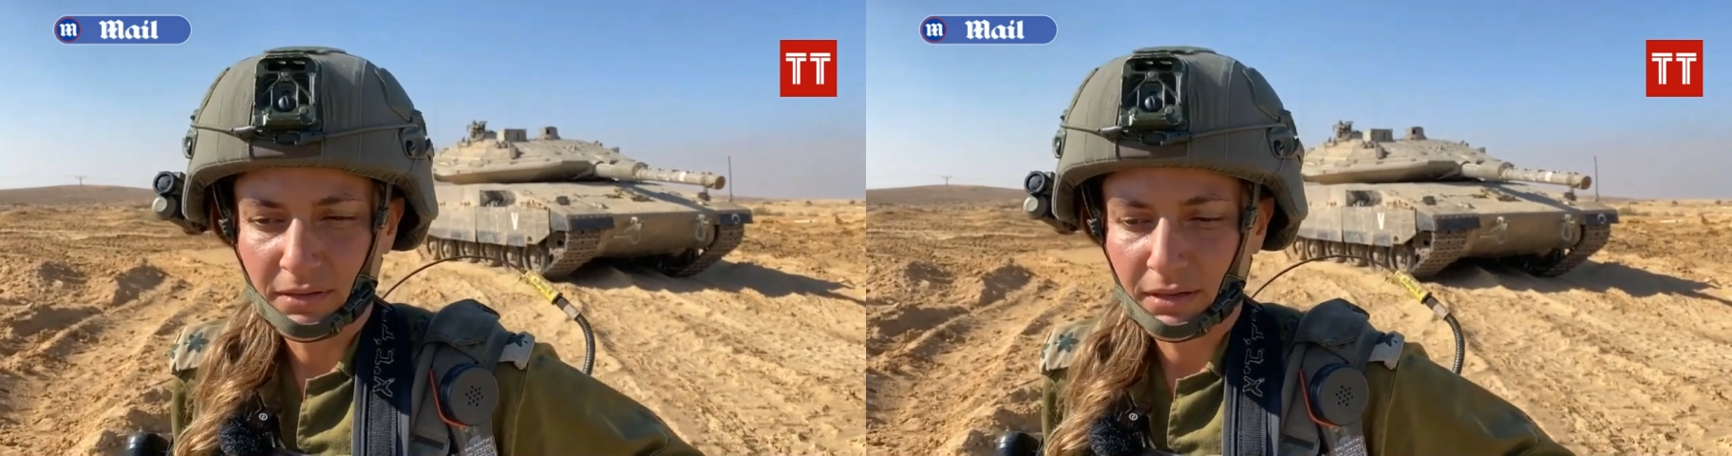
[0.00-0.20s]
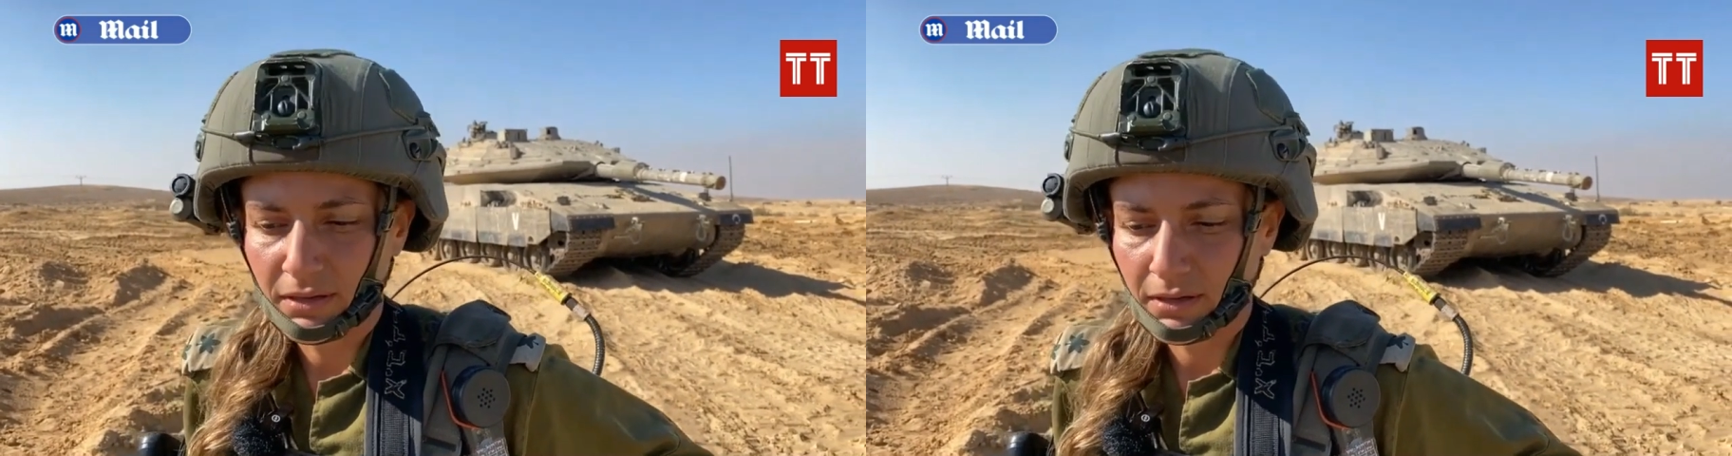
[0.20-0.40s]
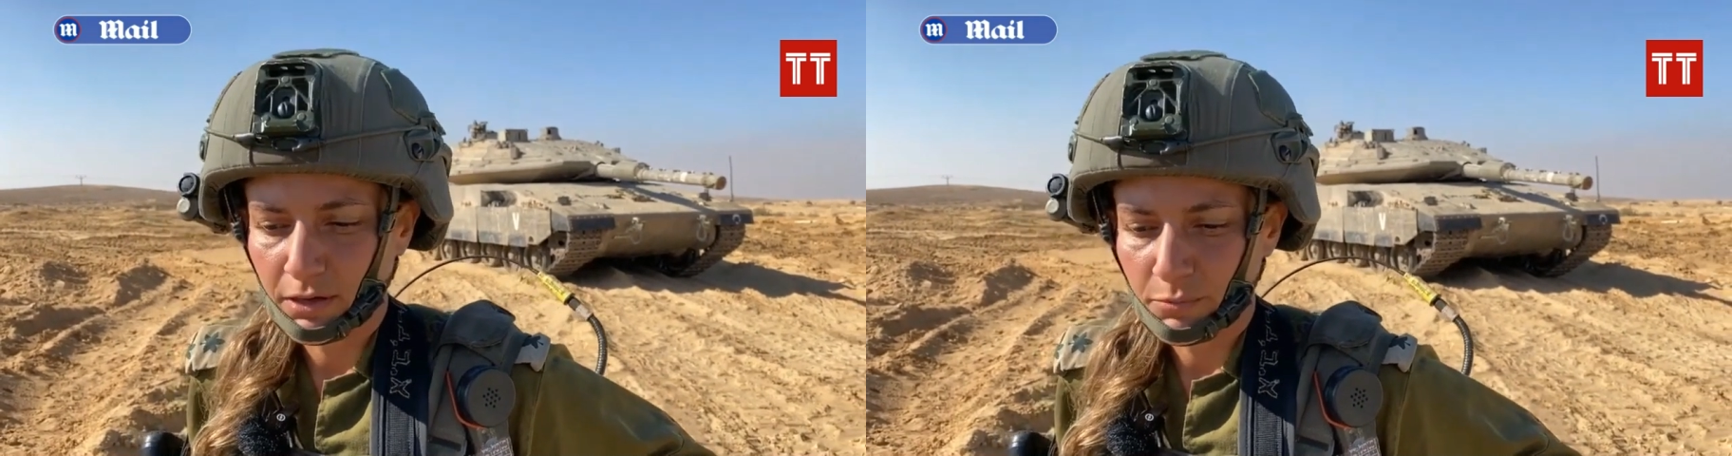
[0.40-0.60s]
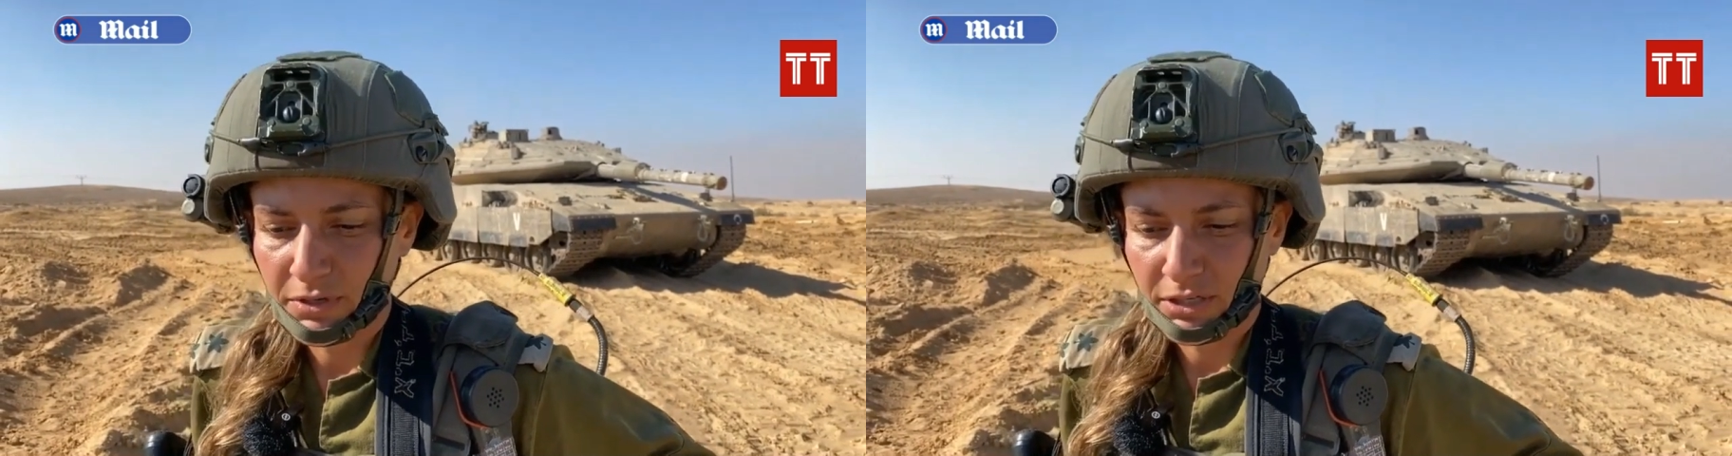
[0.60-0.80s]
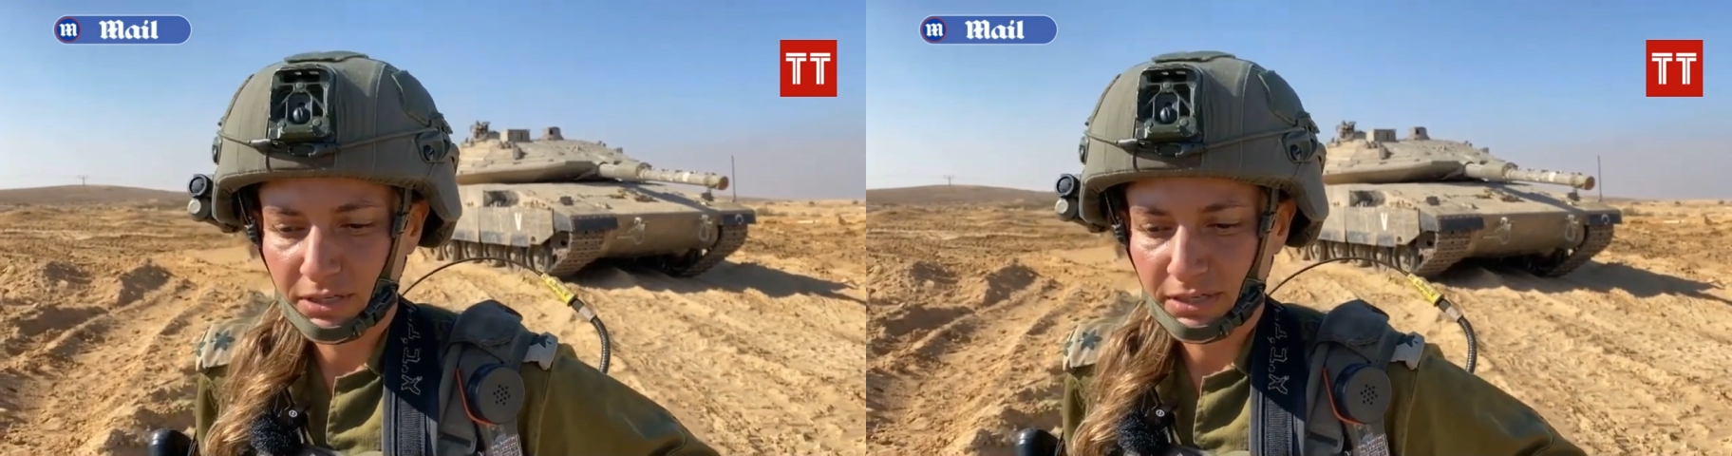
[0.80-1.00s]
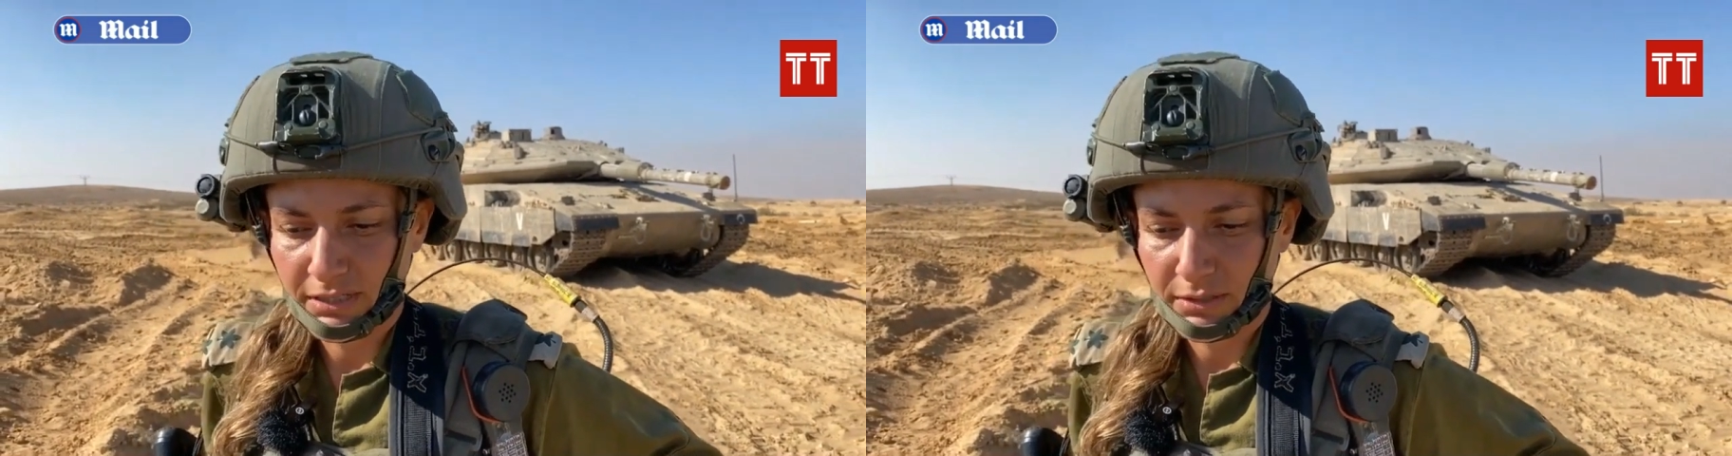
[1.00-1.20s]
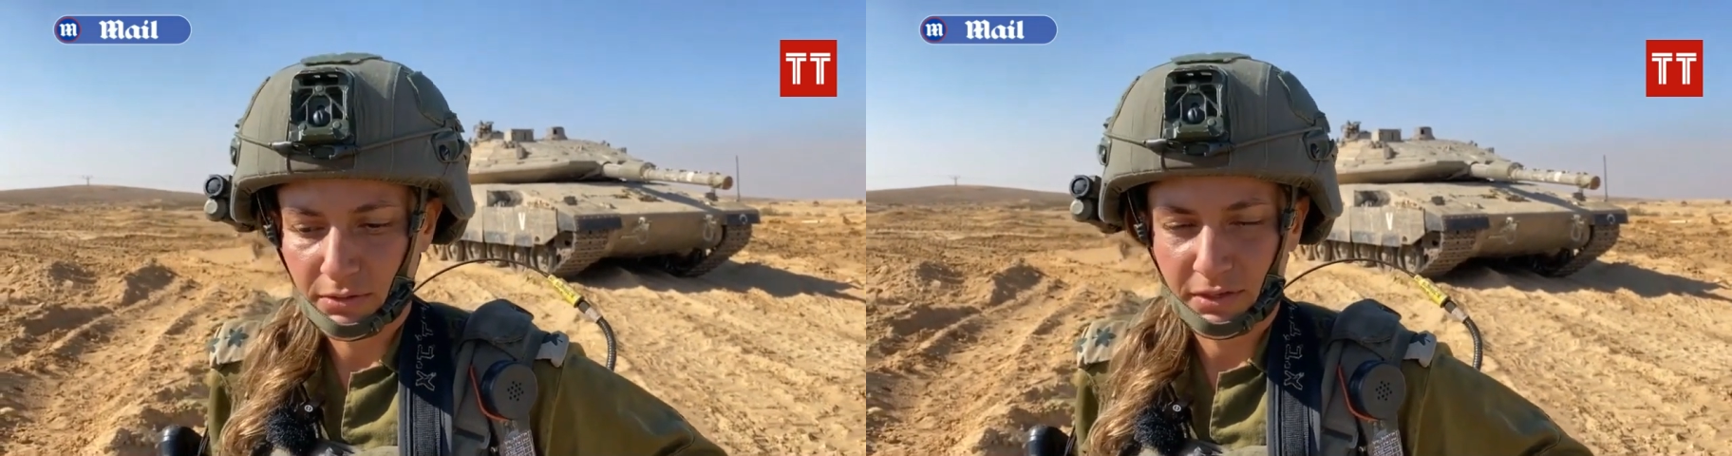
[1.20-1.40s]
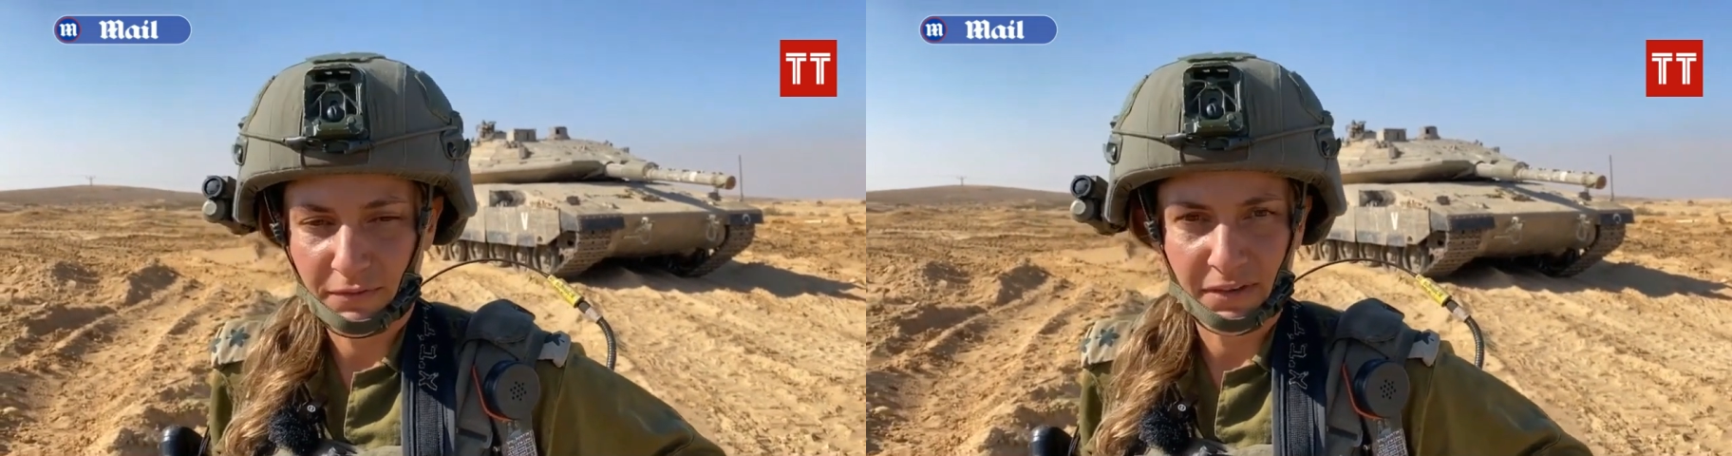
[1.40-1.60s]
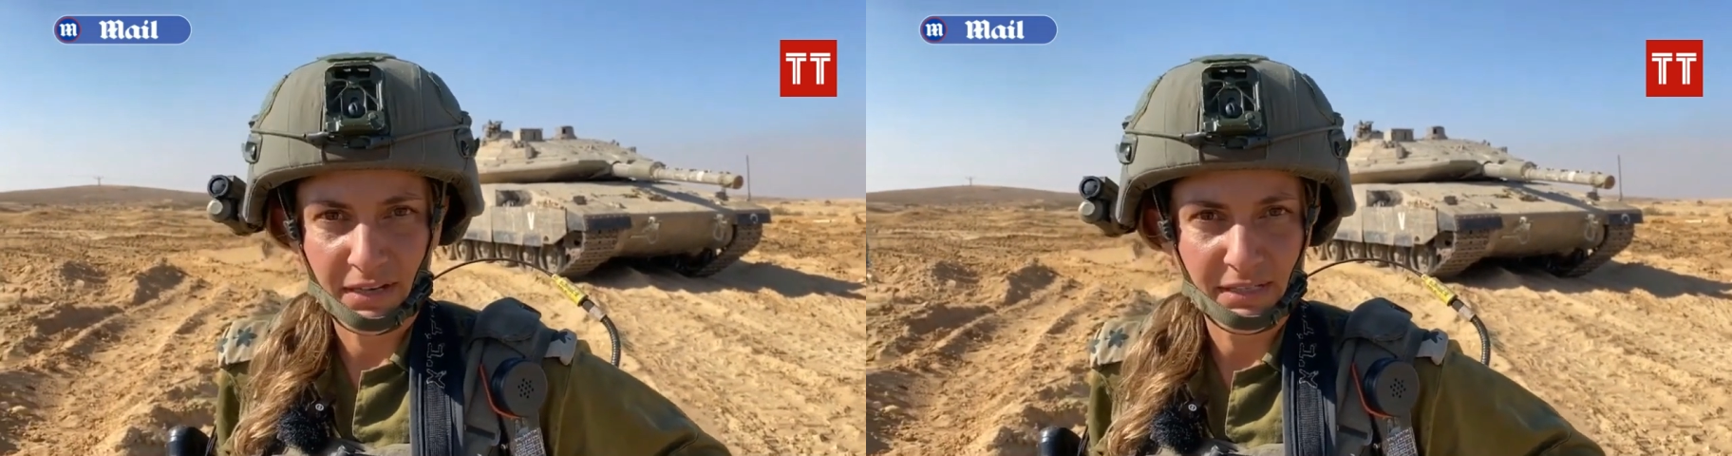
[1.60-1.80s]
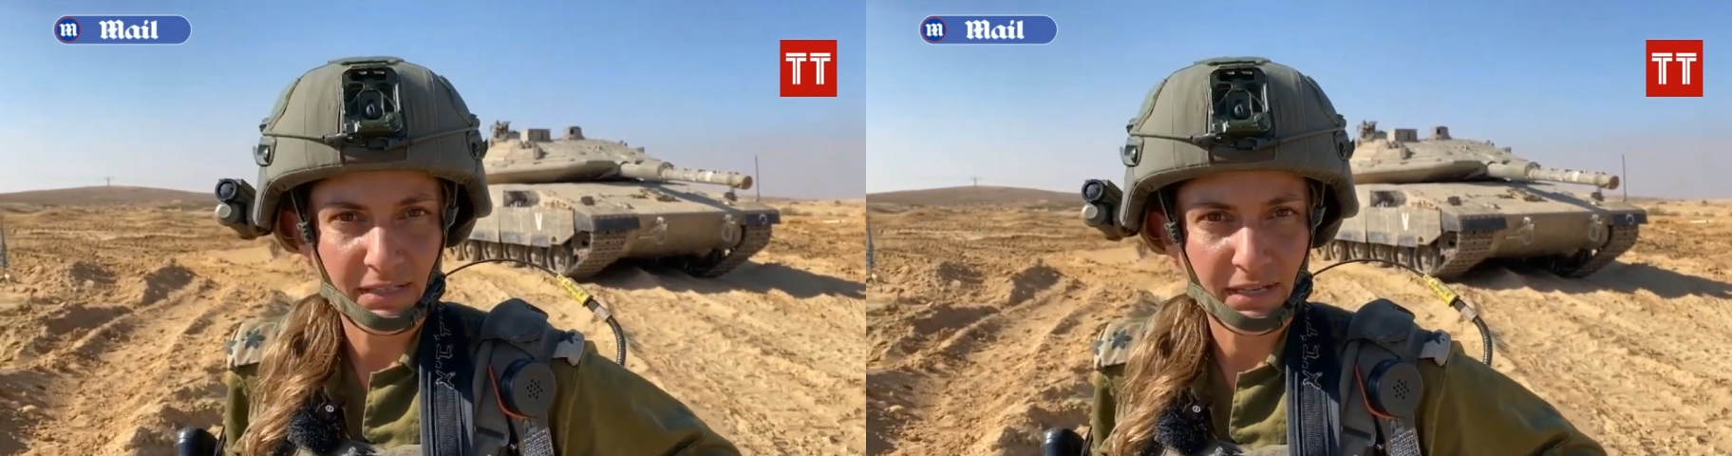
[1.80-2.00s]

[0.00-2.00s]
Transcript: Our mission is to defend